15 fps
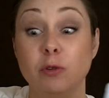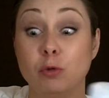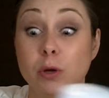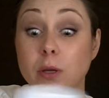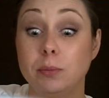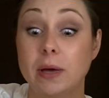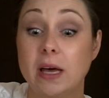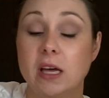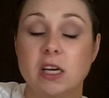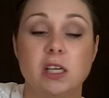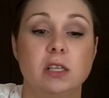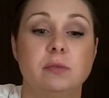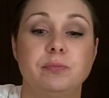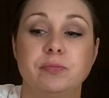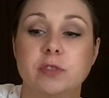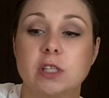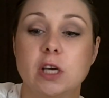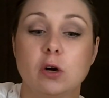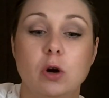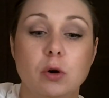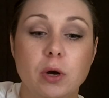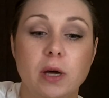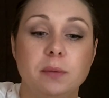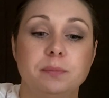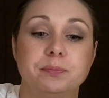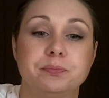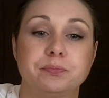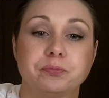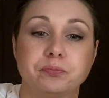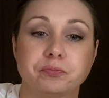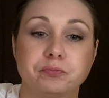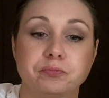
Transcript: be really bad. So, okay.